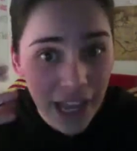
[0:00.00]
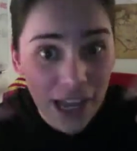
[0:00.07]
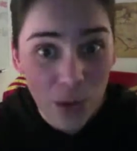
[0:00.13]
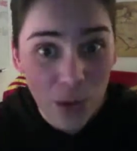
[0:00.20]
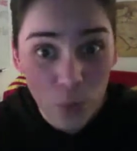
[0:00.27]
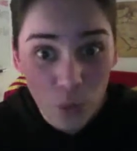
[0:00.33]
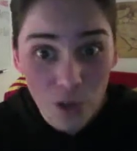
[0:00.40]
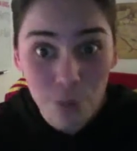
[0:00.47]

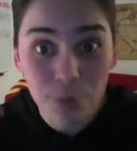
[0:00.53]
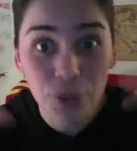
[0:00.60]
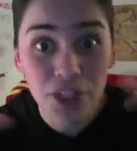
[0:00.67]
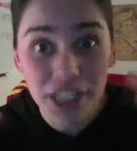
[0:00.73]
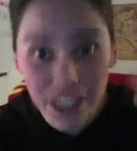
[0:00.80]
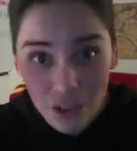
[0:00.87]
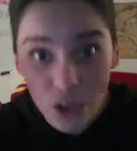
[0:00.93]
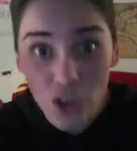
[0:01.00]
and we're putting
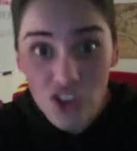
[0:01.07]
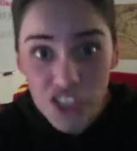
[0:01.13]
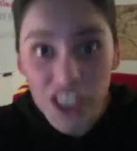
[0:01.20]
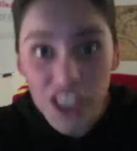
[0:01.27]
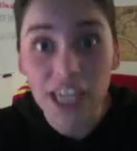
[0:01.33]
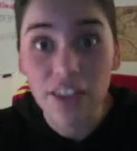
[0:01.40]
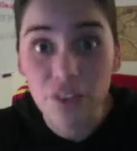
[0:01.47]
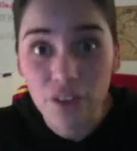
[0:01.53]
it all
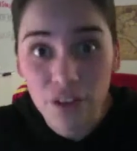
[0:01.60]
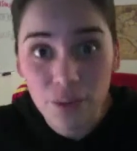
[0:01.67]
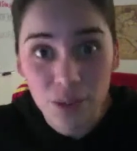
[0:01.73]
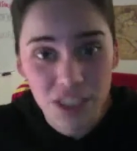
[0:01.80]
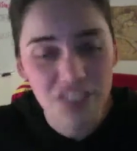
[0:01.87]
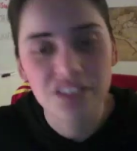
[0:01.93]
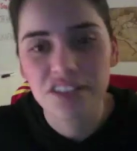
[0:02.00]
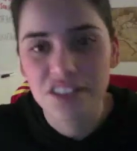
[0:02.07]
together
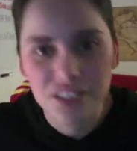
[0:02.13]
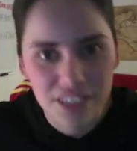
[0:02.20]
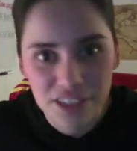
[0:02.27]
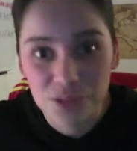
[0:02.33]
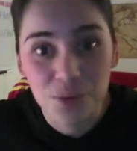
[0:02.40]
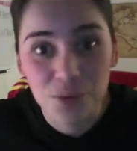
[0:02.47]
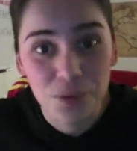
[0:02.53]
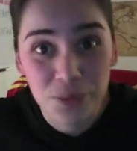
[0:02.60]
because
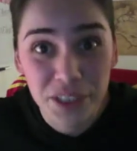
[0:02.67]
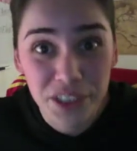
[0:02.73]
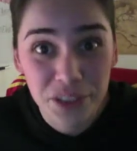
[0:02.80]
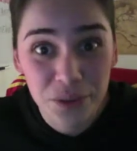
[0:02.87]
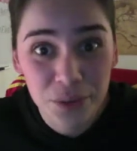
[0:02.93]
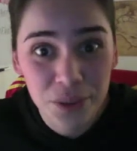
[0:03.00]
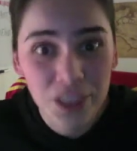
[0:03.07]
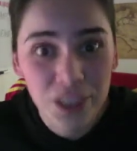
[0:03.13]
that's what we do.